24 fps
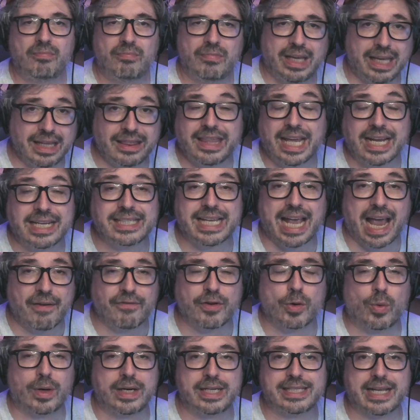He thinks
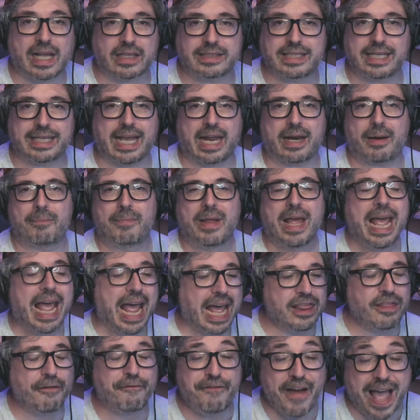everyone is out to get him.
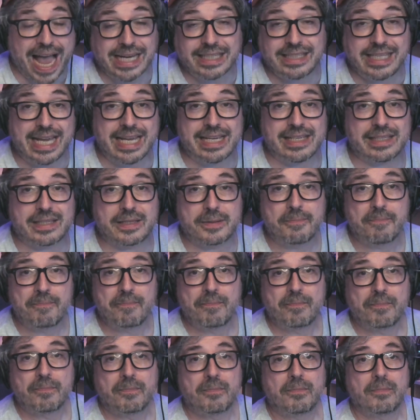And the fact is
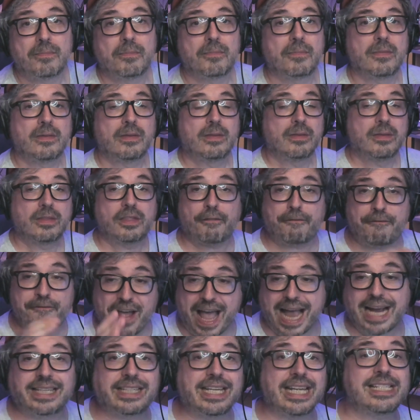
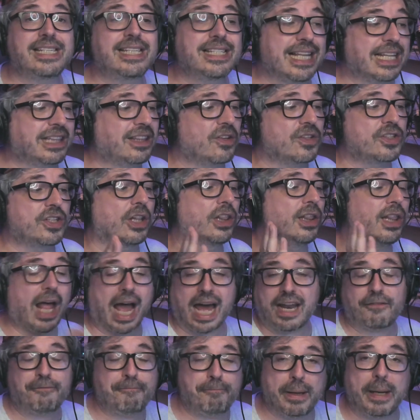that there's a
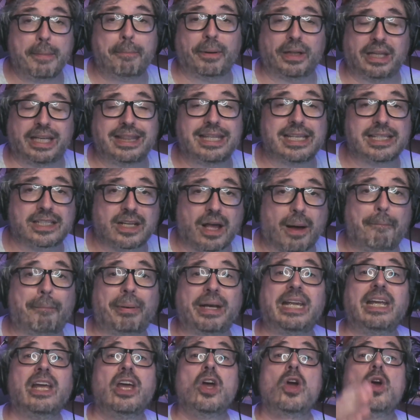lot of people in this
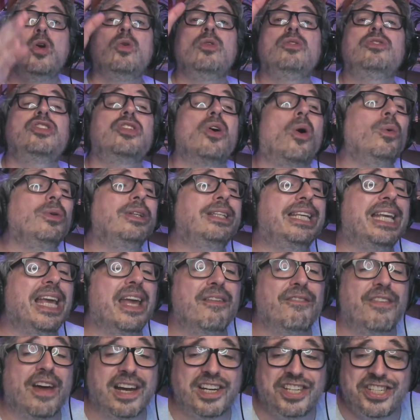company who don't
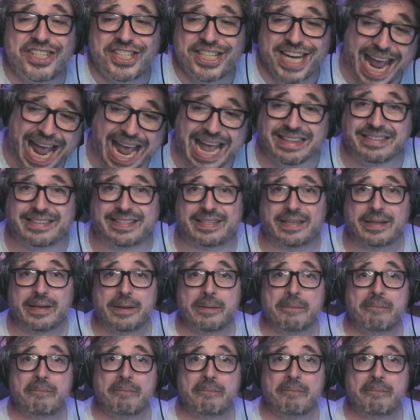give a shit.